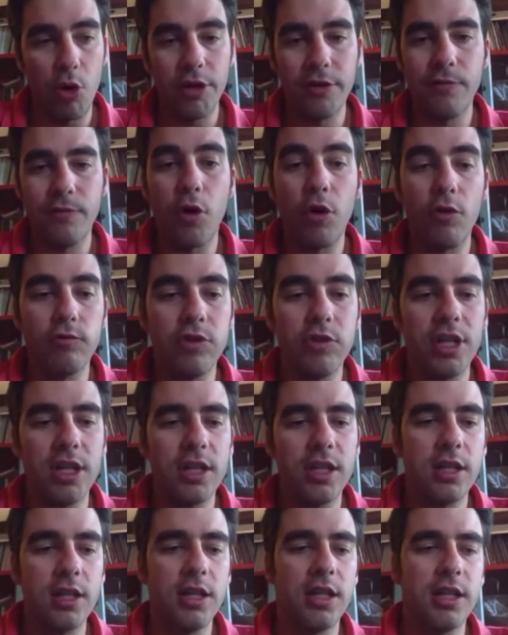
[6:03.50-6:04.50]
More involved
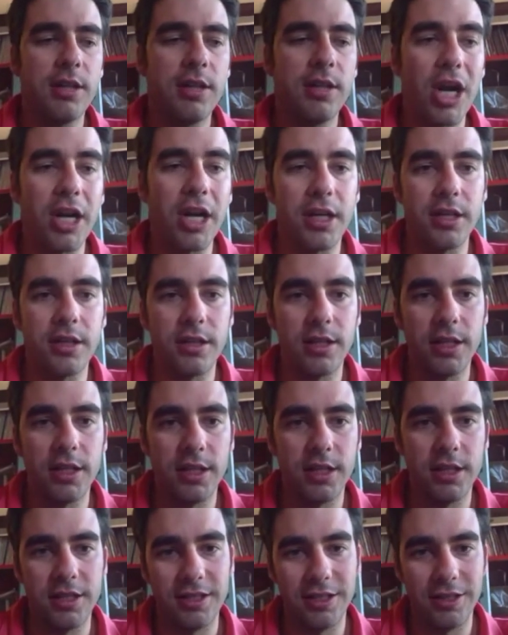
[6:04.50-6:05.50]
in the
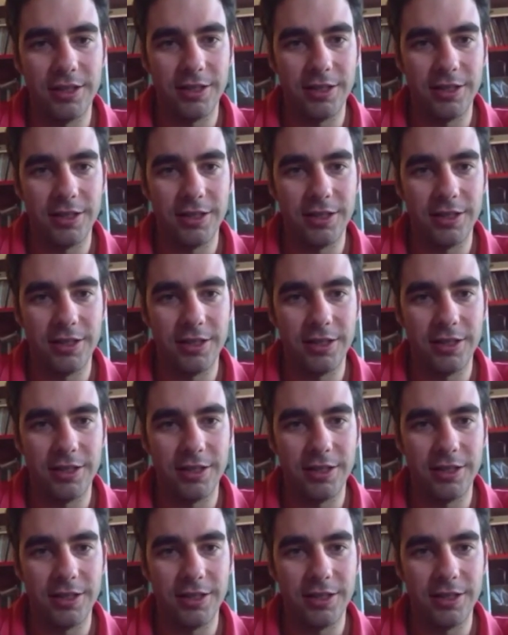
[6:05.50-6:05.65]
marketing.